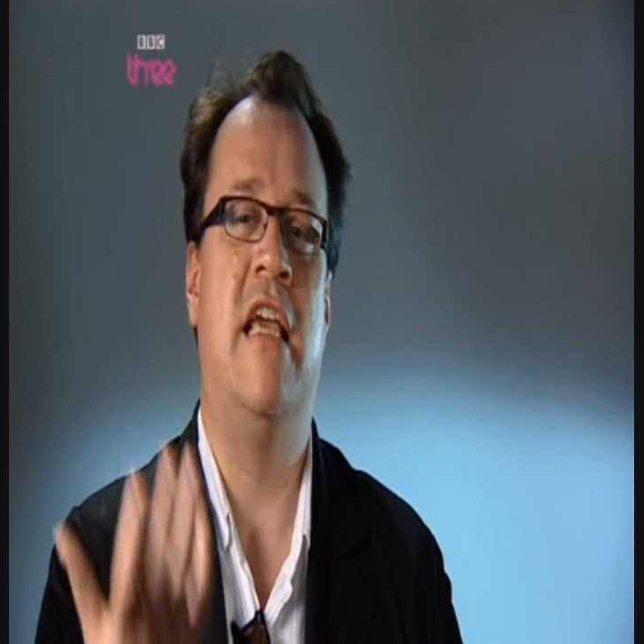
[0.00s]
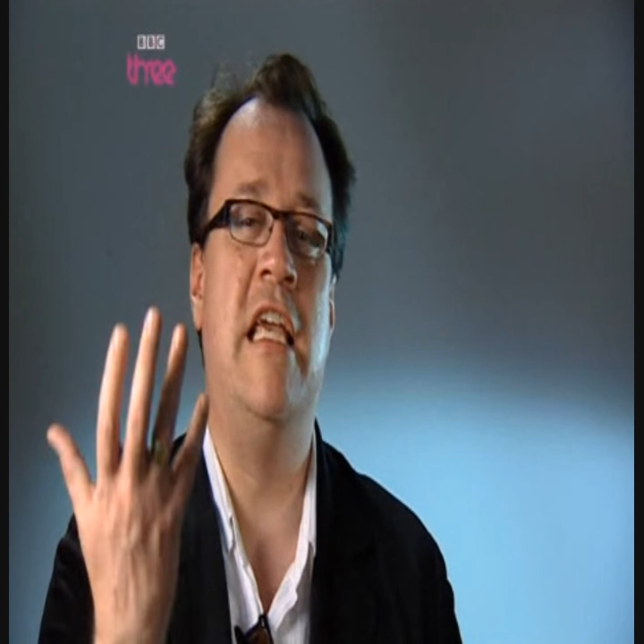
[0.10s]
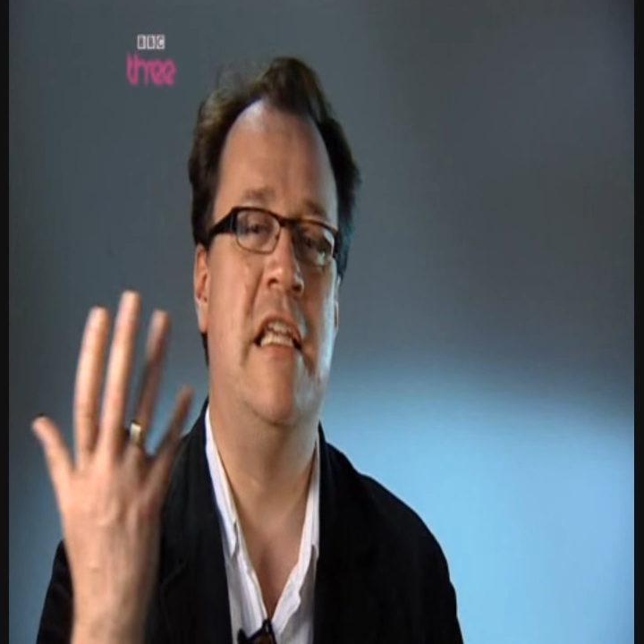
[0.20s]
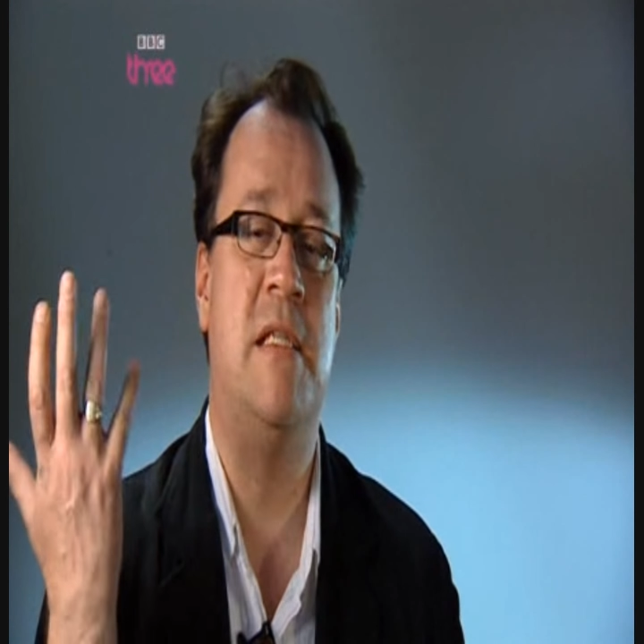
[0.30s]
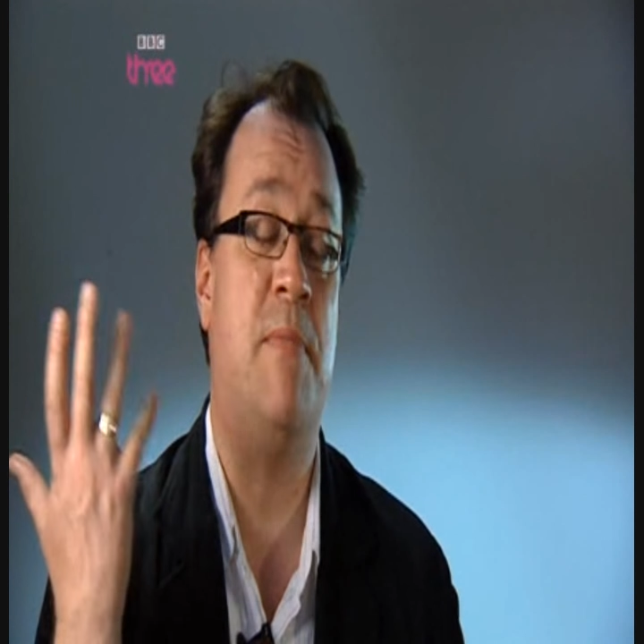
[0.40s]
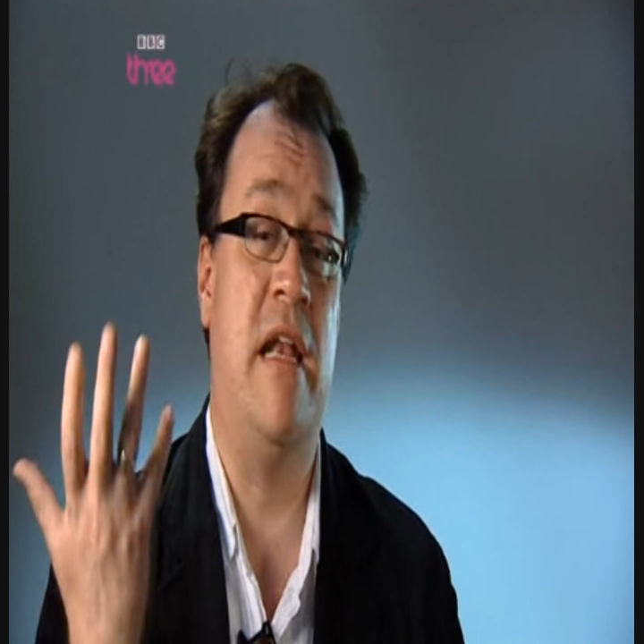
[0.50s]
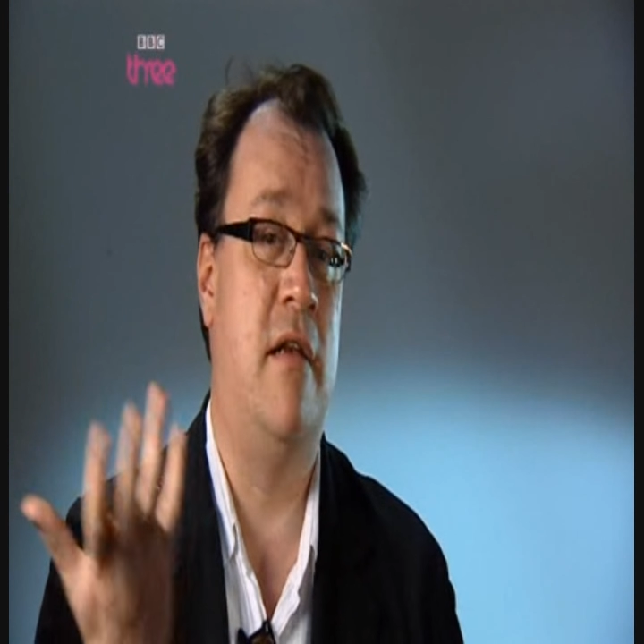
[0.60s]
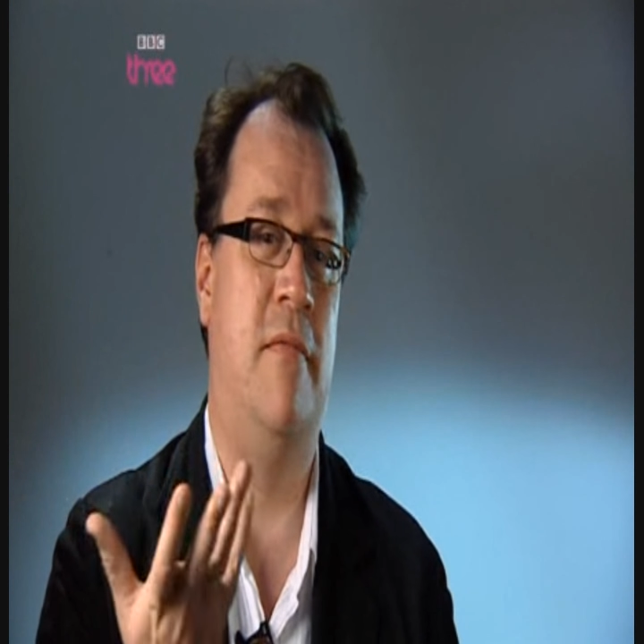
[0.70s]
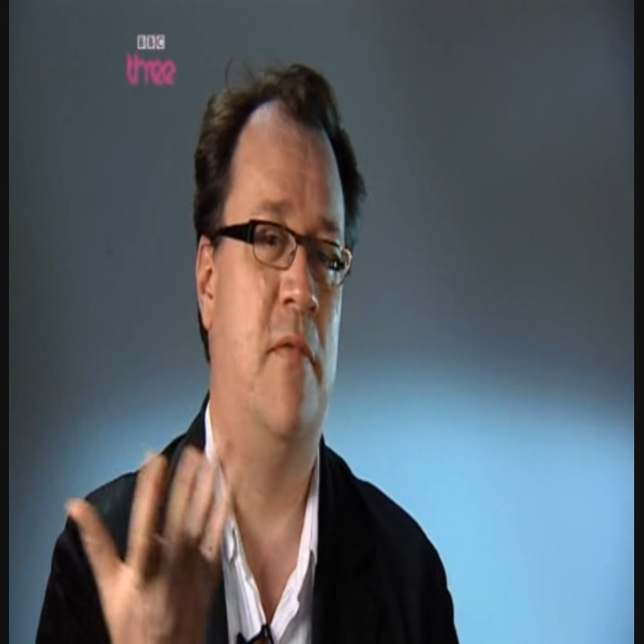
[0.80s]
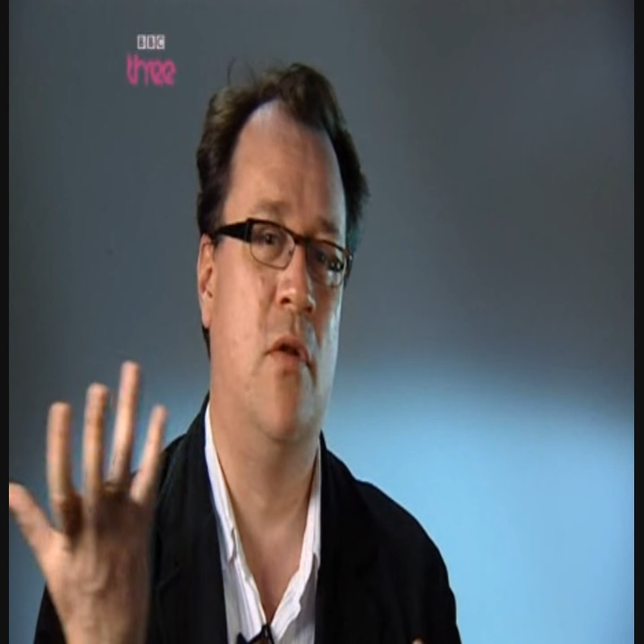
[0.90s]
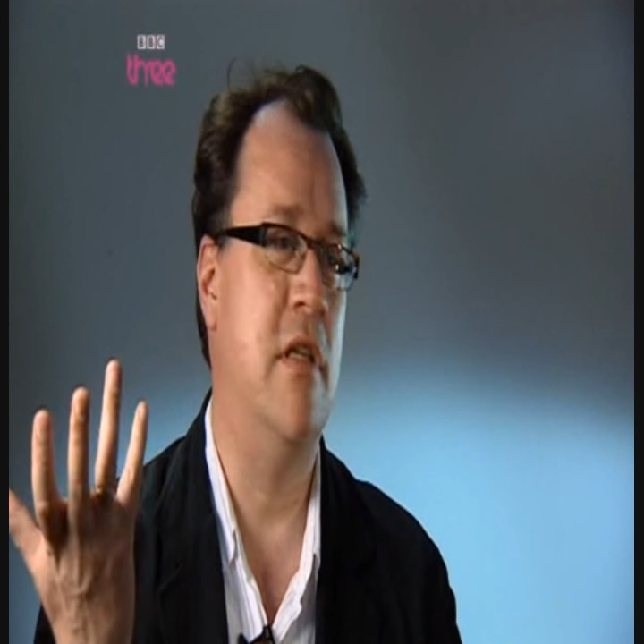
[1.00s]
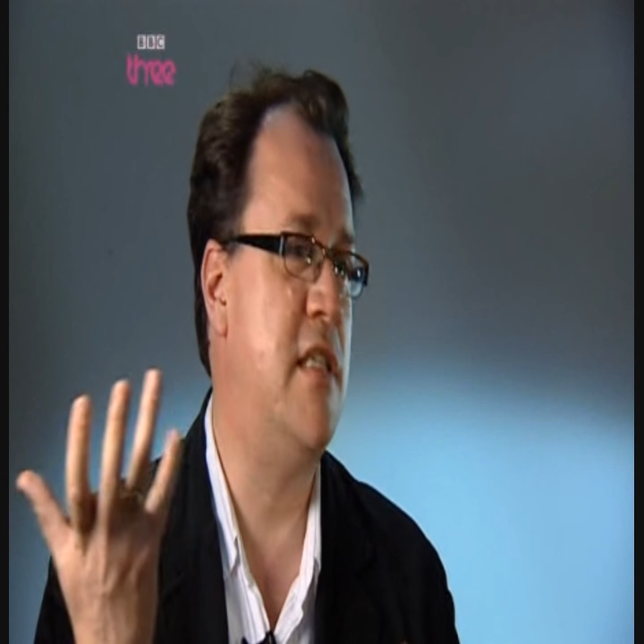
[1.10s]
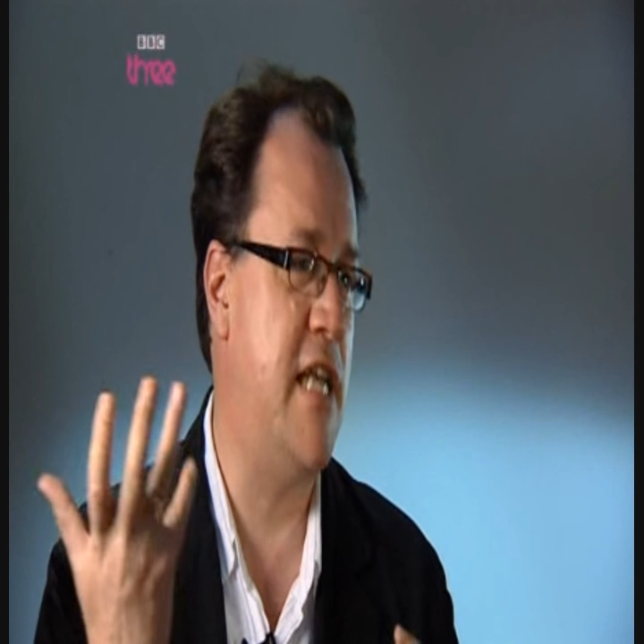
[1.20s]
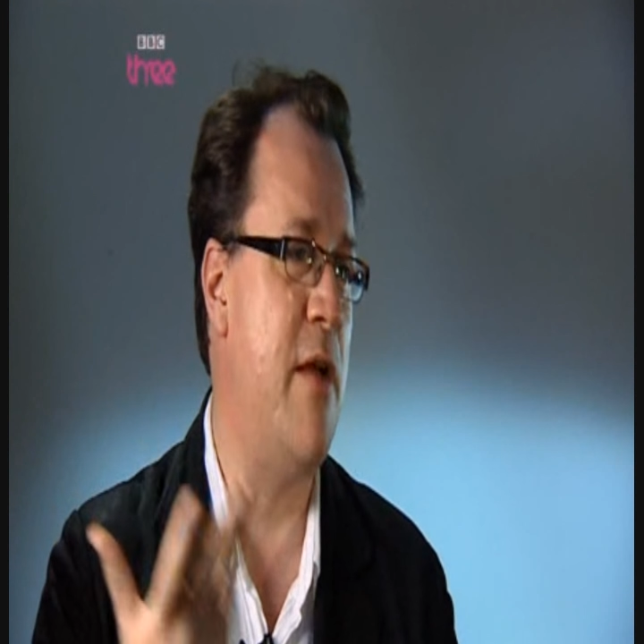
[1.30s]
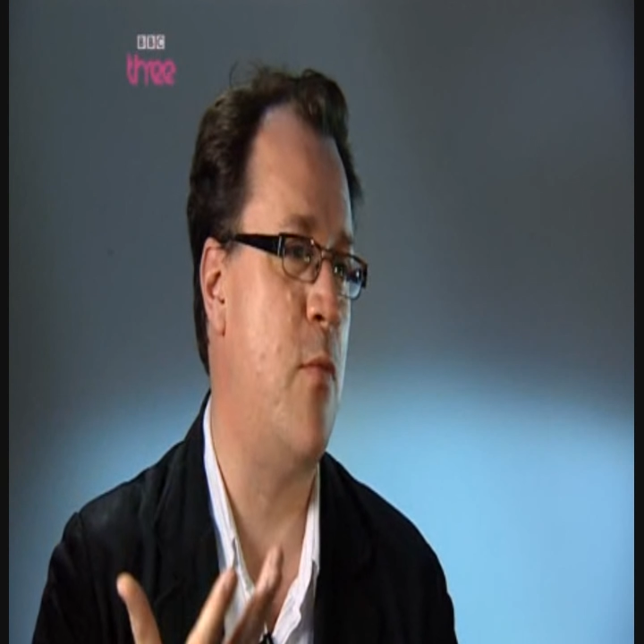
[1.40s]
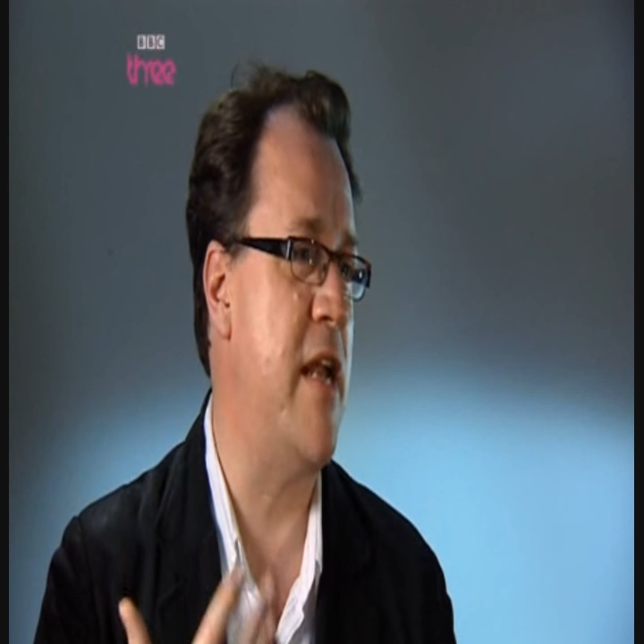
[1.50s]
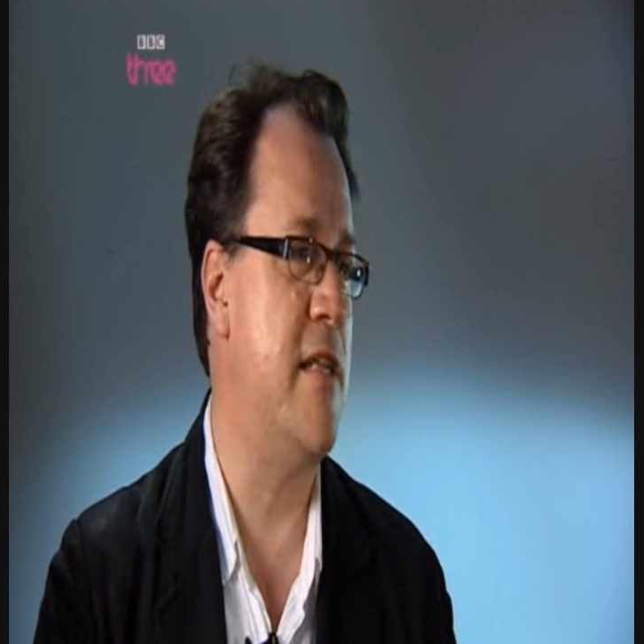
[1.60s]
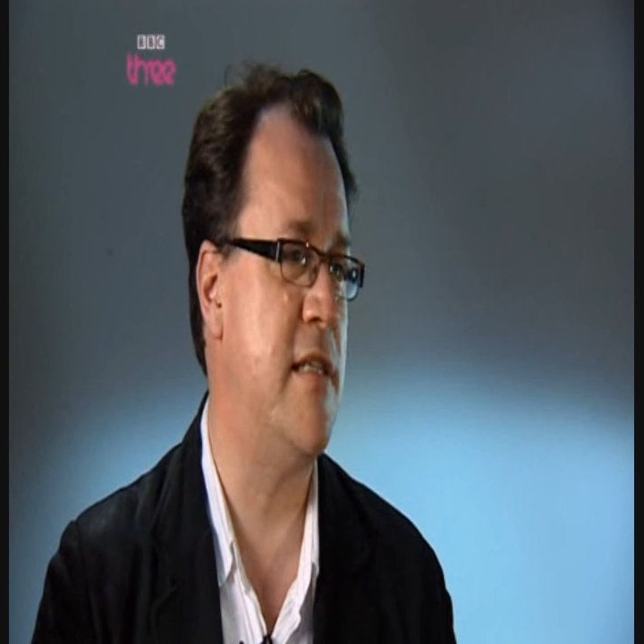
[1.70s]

He spent all this time waiting to